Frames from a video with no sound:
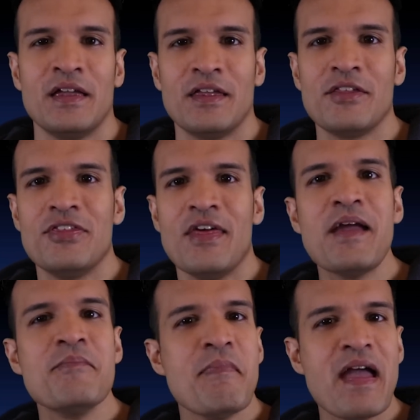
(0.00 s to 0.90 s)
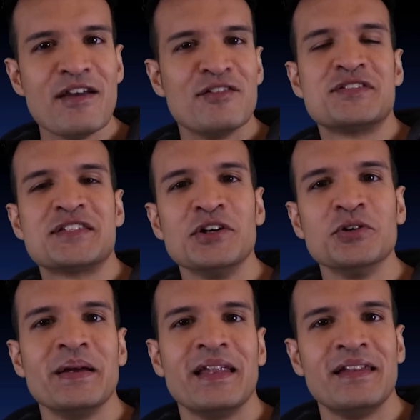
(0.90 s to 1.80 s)
they may have
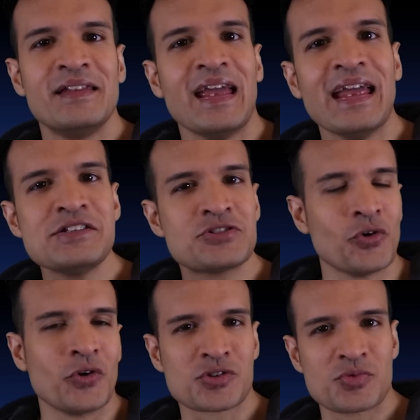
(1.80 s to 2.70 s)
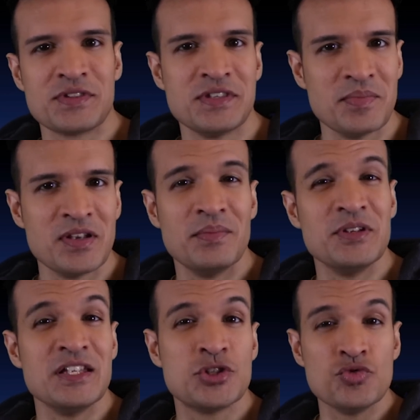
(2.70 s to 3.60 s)
still been in talks with
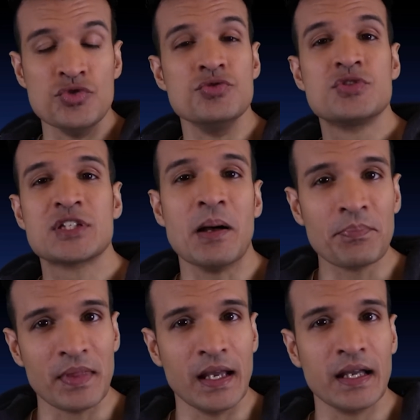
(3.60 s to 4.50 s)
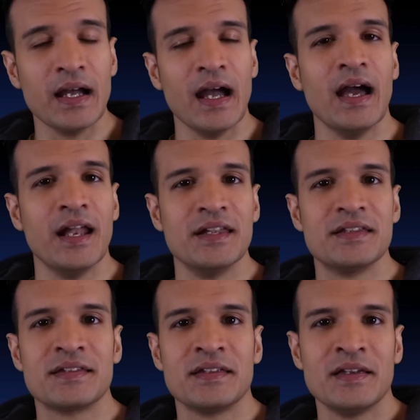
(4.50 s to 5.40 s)
WWE to do something, and